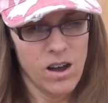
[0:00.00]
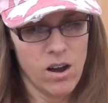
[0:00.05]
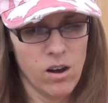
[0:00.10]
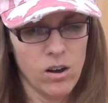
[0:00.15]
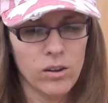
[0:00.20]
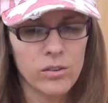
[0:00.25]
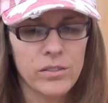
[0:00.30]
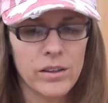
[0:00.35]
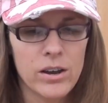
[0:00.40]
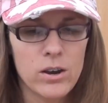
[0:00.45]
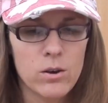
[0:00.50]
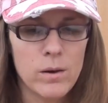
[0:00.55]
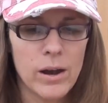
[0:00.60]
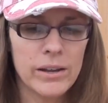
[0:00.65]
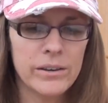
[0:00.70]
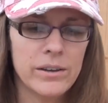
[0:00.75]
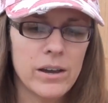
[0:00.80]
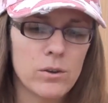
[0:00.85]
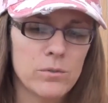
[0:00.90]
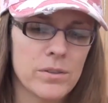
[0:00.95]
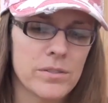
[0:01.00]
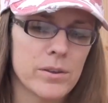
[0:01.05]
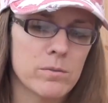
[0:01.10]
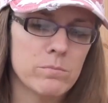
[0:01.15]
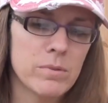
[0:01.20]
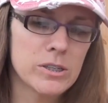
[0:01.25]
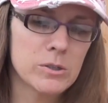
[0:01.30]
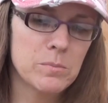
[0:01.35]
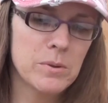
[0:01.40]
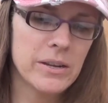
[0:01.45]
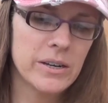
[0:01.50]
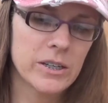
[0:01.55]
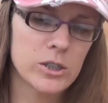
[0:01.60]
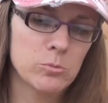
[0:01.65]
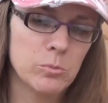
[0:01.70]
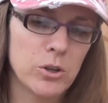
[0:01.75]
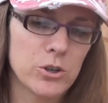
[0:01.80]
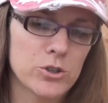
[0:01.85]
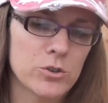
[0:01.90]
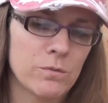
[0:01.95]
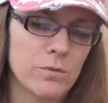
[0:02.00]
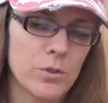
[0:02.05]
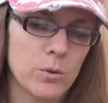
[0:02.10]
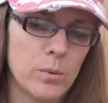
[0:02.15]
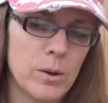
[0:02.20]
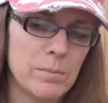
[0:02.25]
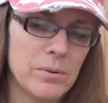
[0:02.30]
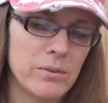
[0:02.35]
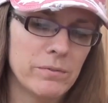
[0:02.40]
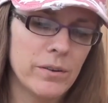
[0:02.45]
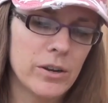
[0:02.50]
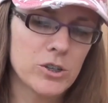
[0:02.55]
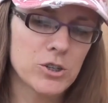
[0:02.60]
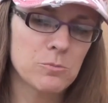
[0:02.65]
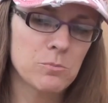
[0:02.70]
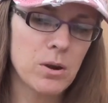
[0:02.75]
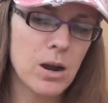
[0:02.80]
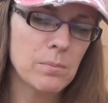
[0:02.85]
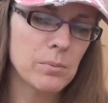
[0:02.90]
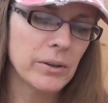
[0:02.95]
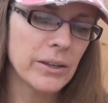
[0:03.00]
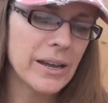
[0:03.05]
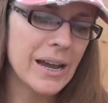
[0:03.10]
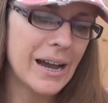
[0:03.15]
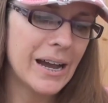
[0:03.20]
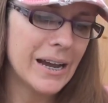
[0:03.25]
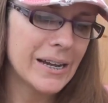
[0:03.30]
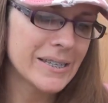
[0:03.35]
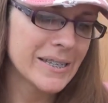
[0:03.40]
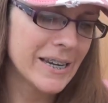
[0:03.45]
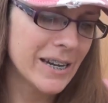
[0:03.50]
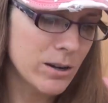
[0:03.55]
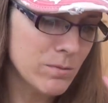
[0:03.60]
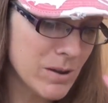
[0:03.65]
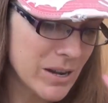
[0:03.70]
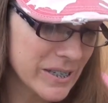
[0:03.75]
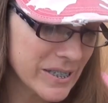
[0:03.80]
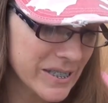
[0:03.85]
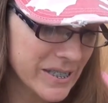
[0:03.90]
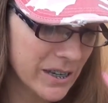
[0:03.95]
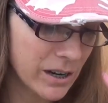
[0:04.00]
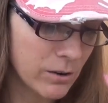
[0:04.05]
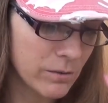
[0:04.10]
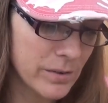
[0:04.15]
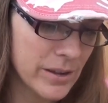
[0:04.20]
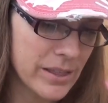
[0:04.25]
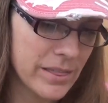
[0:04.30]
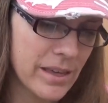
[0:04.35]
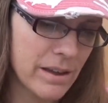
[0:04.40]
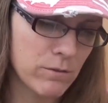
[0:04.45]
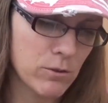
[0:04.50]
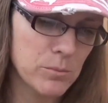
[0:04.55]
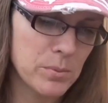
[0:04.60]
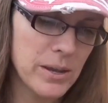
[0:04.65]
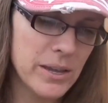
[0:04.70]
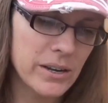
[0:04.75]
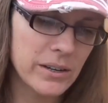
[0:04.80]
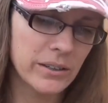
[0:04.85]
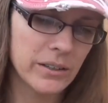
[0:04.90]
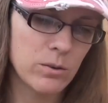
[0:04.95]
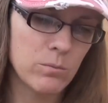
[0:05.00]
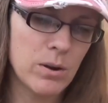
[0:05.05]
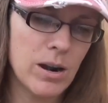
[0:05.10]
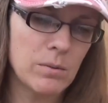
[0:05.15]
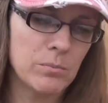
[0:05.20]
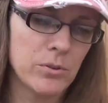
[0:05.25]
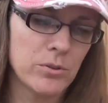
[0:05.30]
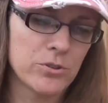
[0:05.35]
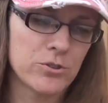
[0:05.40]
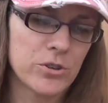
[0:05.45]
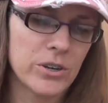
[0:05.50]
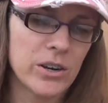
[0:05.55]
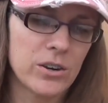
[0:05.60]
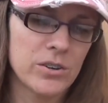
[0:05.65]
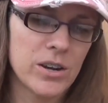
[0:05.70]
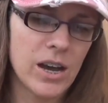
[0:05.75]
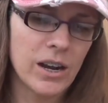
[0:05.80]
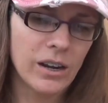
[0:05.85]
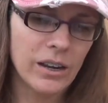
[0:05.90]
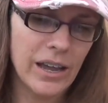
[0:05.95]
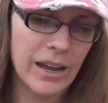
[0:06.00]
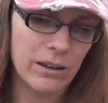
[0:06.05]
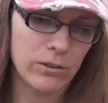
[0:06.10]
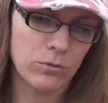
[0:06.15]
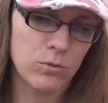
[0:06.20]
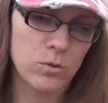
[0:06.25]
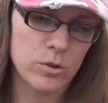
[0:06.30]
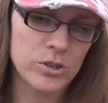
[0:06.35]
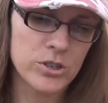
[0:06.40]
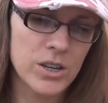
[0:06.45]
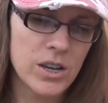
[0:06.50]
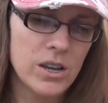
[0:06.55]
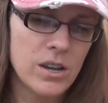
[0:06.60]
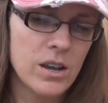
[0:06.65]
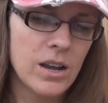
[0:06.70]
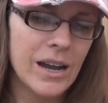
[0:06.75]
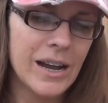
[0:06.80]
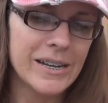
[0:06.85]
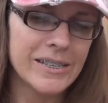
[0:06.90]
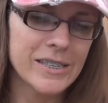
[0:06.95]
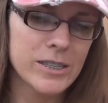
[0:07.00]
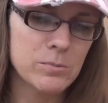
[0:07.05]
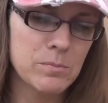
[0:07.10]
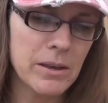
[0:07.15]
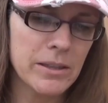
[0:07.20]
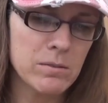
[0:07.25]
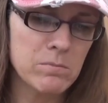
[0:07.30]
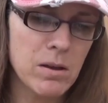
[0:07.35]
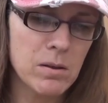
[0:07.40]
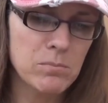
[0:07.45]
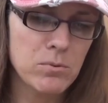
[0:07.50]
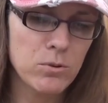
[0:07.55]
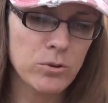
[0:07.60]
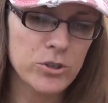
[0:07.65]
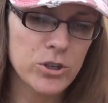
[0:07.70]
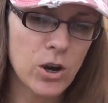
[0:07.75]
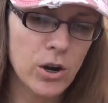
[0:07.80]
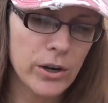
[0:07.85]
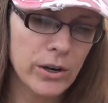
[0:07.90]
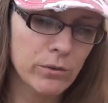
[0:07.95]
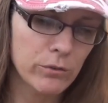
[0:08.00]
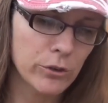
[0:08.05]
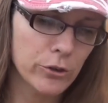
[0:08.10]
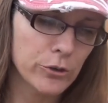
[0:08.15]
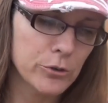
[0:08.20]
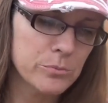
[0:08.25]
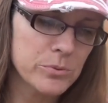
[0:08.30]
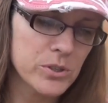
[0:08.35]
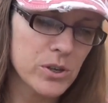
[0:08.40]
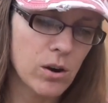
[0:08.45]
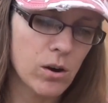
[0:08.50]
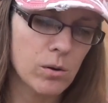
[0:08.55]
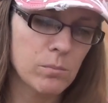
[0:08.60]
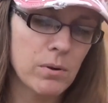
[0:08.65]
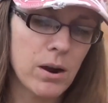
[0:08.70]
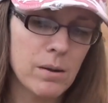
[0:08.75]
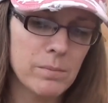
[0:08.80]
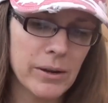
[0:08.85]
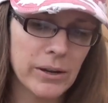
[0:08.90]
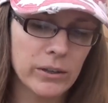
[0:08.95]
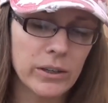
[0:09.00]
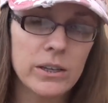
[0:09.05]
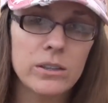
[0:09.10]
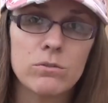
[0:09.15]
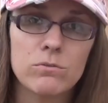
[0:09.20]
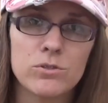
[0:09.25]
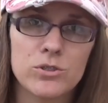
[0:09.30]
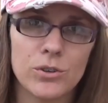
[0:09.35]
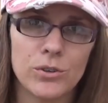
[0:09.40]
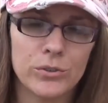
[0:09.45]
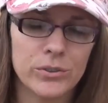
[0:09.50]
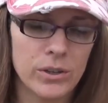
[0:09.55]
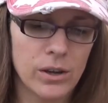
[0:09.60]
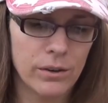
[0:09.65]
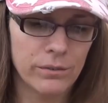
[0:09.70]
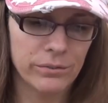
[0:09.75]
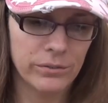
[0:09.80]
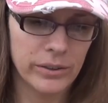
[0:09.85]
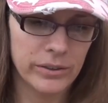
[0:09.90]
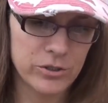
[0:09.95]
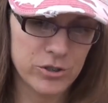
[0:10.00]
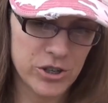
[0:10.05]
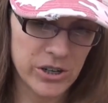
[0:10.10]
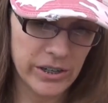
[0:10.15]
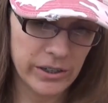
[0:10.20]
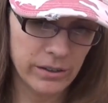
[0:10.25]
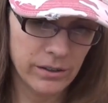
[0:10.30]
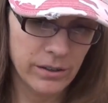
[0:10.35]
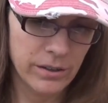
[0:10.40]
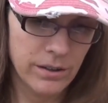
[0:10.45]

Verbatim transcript: Although I know that there must be an explosion for the weapon to function properly, I tell myself that repeatedly when I pull the trigger, not aloud of course, I suspect that my poor target groups are primarily the result of flinching.